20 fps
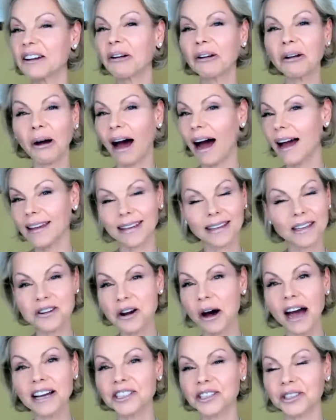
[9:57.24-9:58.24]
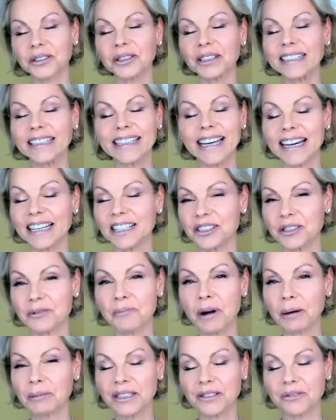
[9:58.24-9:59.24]
No. I totally get
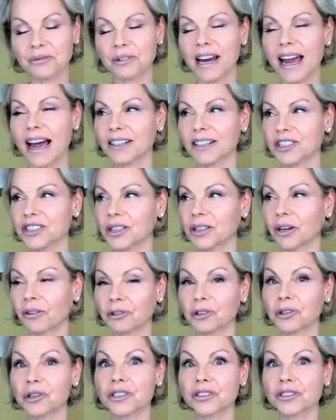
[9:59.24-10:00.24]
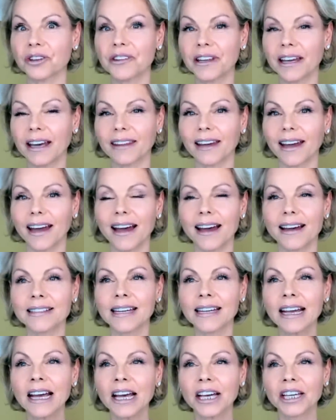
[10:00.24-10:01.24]
your mommy's reaction. Of course, on the other
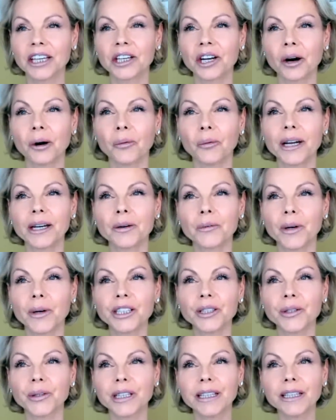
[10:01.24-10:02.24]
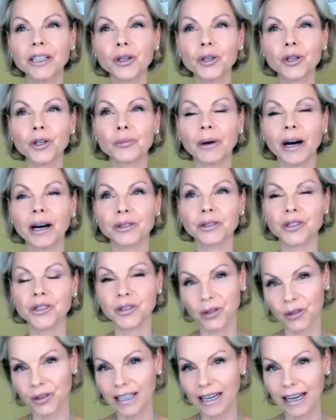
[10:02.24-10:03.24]
hand, you know, when you hear about a
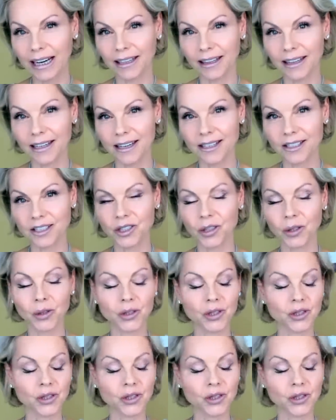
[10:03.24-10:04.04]
story like this,